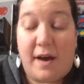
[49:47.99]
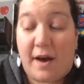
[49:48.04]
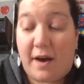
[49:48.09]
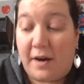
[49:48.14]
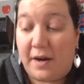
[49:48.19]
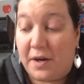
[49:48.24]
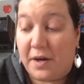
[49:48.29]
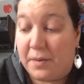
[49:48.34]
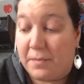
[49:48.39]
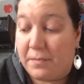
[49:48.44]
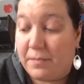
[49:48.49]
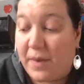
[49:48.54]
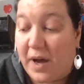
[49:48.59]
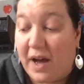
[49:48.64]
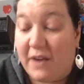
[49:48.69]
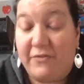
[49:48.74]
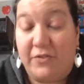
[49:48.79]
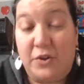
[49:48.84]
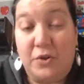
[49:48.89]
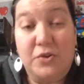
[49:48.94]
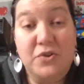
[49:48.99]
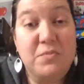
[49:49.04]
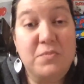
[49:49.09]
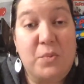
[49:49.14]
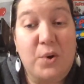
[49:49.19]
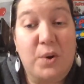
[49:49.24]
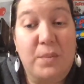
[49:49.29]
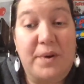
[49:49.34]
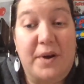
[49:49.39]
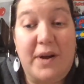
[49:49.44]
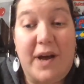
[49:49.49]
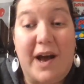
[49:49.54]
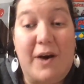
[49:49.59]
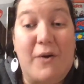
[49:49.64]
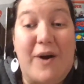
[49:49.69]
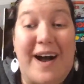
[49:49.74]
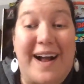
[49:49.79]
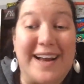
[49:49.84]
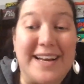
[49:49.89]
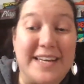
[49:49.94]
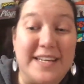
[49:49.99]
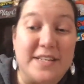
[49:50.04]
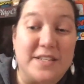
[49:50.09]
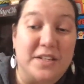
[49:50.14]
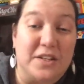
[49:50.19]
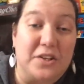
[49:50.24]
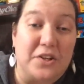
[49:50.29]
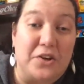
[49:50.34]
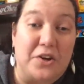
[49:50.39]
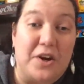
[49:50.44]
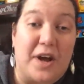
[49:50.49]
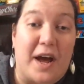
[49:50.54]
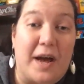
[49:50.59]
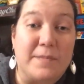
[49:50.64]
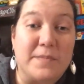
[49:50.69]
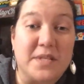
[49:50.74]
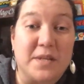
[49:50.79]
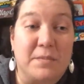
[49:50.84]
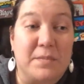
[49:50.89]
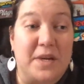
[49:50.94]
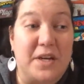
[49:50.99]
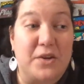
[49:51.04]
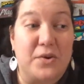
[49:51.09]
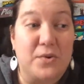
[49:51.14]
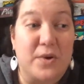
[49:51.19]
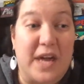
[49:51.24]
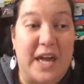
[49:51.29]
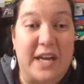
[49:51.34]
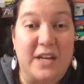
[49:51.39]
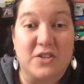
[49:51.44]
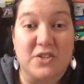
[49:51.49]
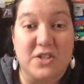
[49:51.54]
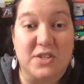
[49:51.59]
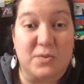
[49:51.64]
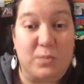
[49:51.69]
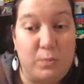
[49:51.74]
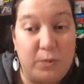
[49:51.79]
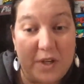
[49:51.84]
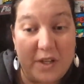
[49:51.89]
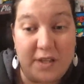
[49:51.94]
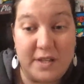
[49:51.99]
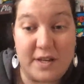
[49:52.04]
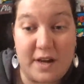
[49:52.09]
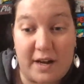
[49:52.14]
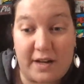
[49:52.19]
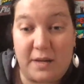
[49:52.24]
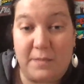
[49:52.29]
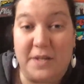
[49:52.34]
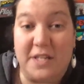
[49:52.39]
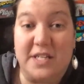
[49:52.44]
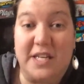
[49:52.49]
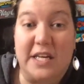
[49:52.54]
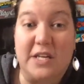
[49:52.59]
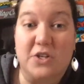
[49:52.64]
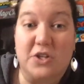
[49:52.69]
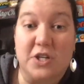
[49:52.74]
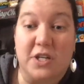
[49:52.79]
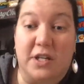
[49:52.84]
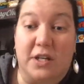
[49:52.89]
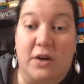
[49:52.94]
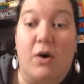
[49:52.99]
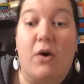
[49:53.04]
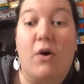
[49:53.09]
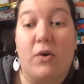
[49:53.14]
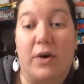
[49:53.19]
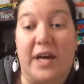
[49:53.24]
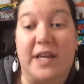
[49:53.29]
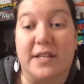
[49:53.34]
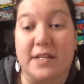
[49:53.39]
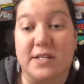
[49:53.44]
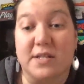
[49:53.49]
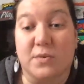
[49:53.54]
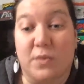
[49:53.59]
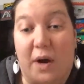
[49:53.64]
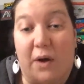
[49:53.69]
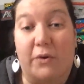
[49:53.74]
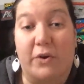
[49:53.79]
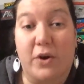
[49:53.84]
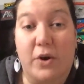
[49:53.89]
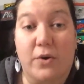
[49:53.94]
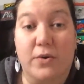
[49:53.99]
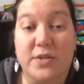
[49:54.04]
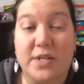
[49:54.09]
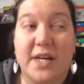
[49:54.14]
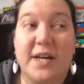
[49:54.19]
I've learned more about how I need to learn. I'm somebody who can't just read the documentation and go, okay, this is how it goes.